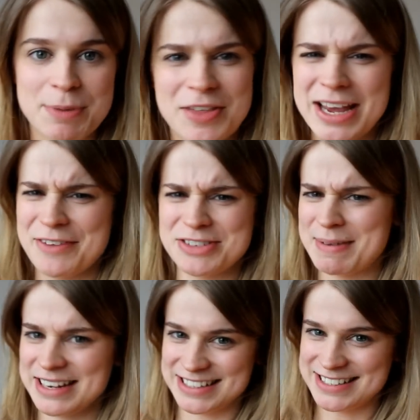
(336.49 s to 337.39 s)
but they have to
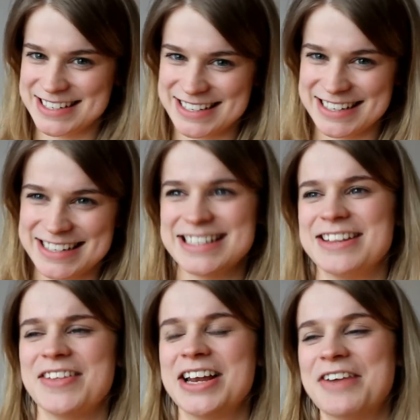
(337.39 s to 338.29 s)
make decisions, and
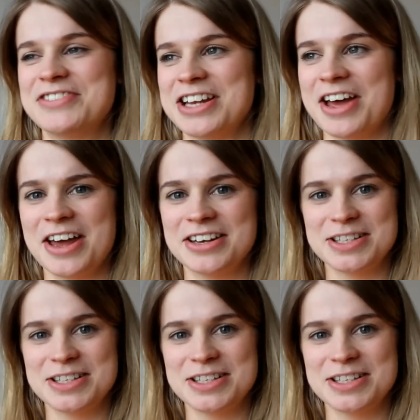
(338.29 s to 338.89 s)
then they have to learn